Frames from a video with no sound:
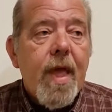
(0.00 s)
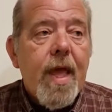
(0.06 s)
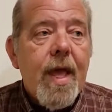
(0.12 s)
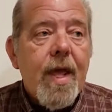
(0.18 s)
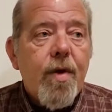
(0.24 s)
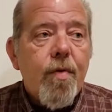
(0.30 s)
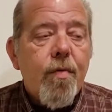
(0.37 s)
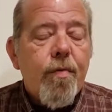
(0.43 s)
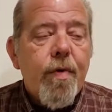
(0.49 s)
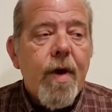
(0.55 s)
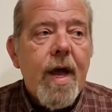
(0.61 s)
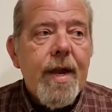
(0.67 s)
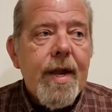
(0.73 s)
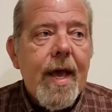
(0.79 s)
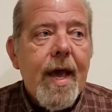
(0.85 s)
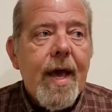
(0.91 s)
and
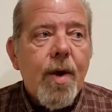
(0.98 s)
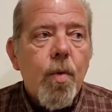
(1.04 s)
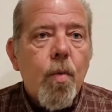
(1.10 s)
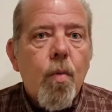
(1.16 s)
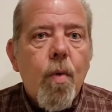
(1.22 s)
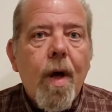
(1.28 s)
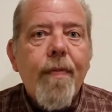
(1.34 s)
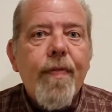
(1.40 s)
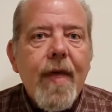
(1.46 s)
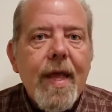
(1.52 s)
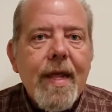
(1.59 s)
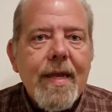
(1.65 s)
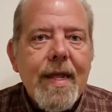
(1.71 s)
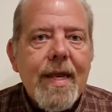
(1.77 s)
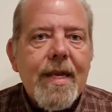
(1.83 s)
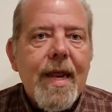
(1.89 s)
find out what
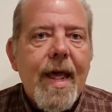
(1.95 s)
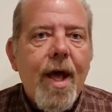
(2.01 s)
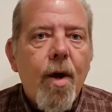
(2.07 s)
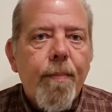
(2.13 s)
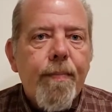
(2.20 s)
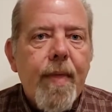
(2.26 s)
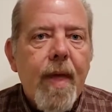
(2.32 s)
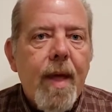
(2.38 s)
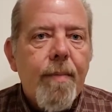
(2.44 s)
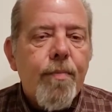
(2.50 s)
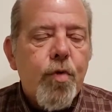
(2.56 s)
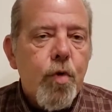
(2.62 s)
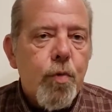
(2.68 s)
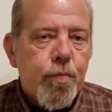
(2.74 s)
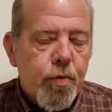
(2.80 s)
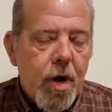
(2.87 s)
they need to help them
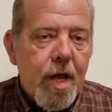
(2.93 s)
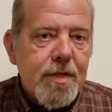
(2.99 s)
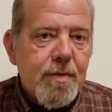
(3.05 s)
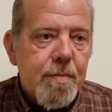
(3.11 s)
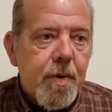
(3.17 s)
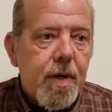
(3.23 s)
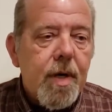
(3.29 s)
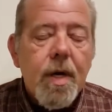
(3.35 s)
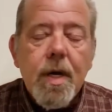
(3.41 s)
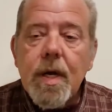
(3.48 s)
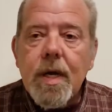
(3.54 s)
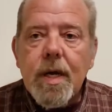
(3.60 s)
to prosper.